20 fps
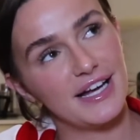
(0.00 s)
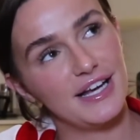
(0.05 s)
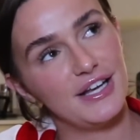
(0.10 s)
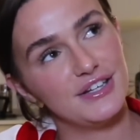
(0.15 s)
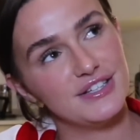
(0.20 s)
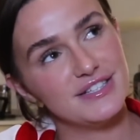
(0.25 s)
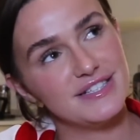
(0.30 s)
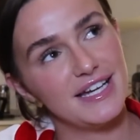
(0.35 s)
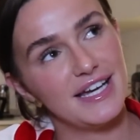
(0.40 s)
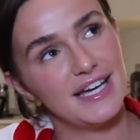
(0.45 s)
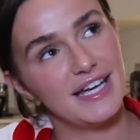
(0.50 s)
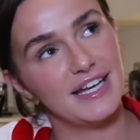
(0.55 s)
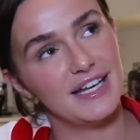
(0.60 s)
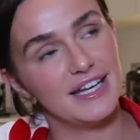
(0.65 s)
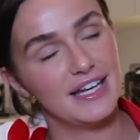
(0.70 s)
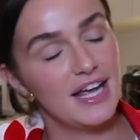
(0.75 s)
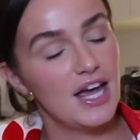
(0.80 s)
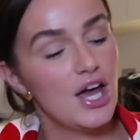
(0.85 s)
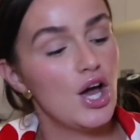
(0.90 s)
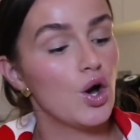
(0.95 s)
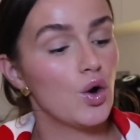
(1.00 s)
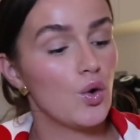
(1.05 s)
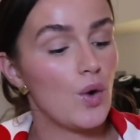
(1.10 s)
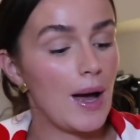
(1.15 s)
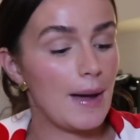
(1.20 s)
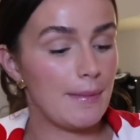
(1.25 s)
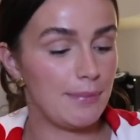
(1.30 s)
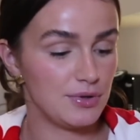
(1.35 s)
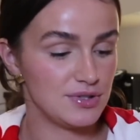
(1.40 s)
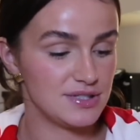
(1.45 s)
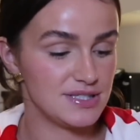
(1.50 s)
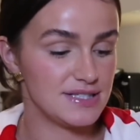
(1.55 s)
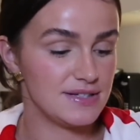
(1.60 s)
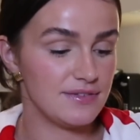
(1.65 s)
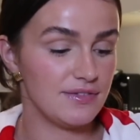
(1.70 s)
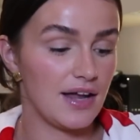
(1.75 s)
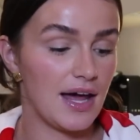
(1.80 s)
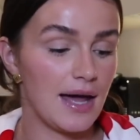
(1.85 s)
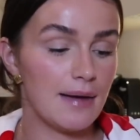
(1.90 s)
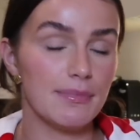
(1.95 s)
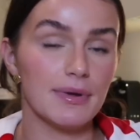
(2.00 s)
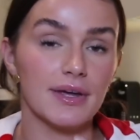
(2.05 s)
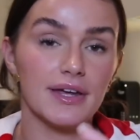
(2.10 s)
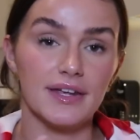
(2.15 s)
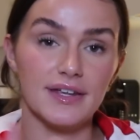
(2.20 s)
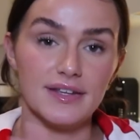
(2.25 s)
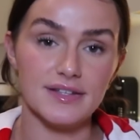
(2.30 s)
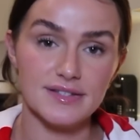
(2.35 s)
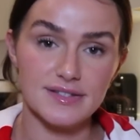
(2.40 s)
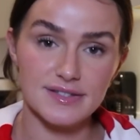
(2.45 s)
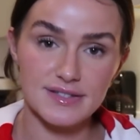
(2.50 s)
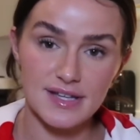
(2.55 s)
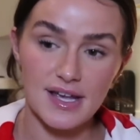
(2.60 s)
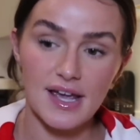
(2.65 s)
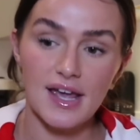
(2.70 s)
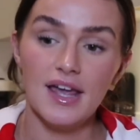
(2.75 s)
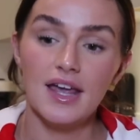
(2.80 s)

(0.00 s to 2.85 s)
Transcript: I looked at it in quite a positive light, because